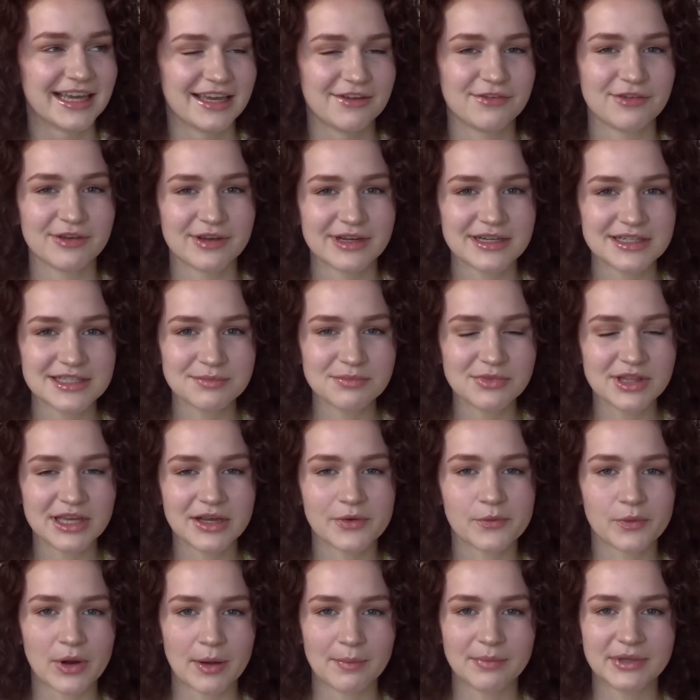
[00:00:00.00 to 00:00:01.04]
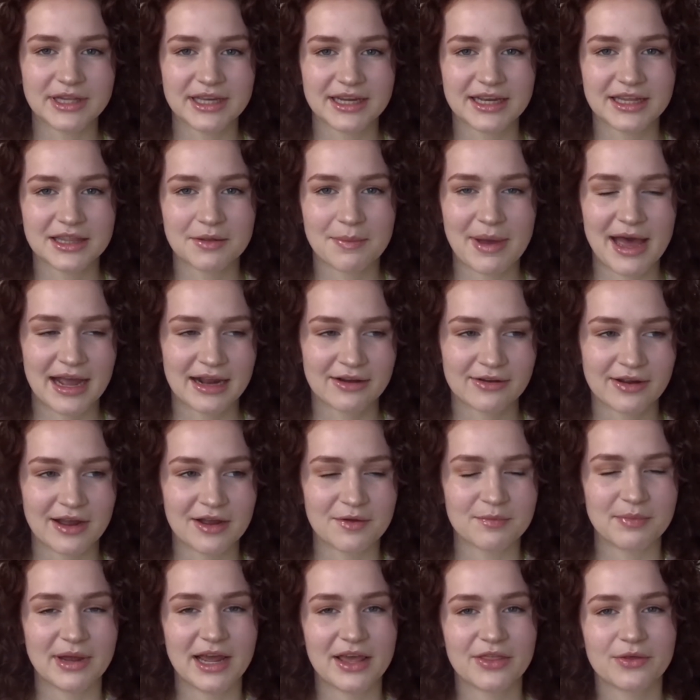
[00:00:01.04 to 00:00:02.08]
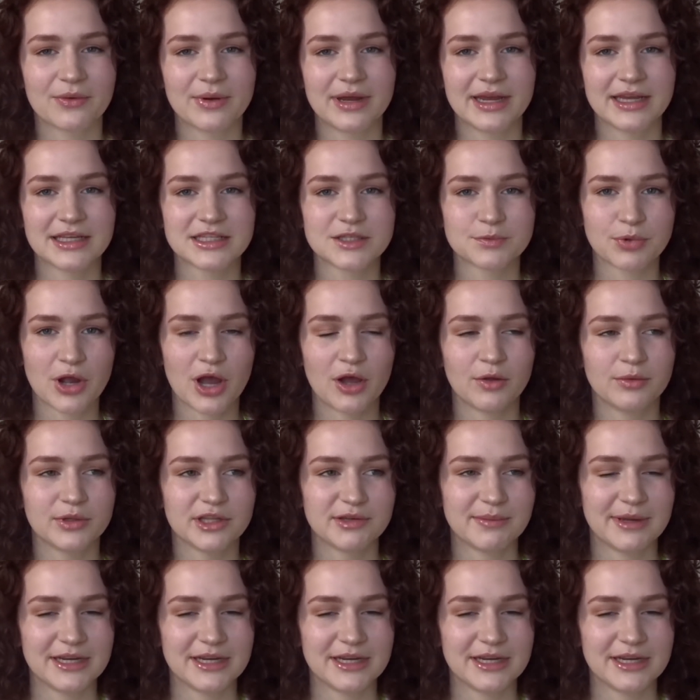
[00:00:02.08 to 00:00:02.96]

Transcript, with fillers: If you hear something rumbling in the background, by the way, it's probably